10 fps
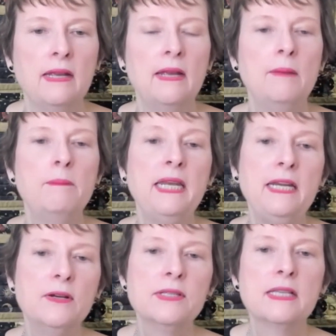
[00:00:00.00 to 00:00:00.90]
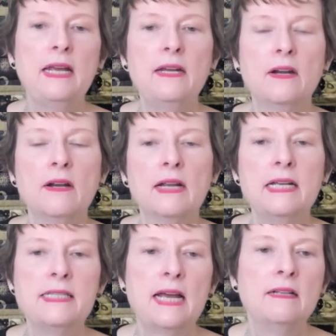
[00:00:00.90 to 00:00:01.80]
Many years later,
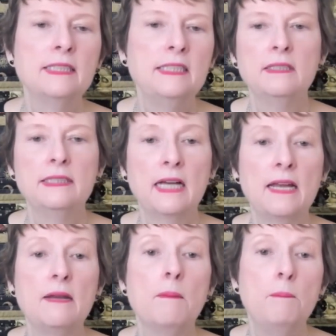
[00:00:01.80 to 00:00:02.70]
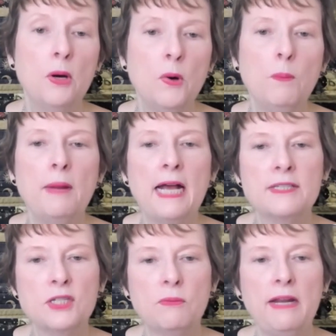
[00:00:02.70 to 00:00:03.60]
his eldest son, Beau,
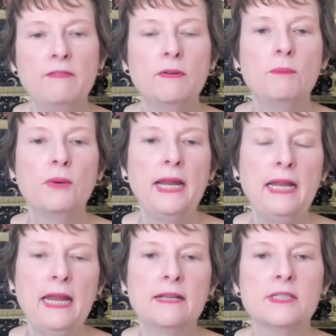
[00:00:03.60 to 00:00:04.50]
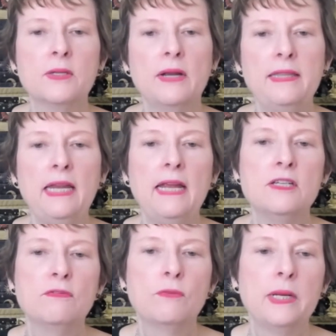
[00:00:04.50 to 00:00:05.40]
passed away from brain cancer at the age
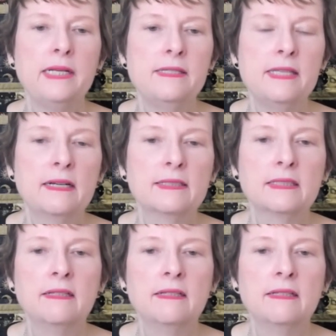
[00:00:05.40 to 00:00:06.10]
of 46.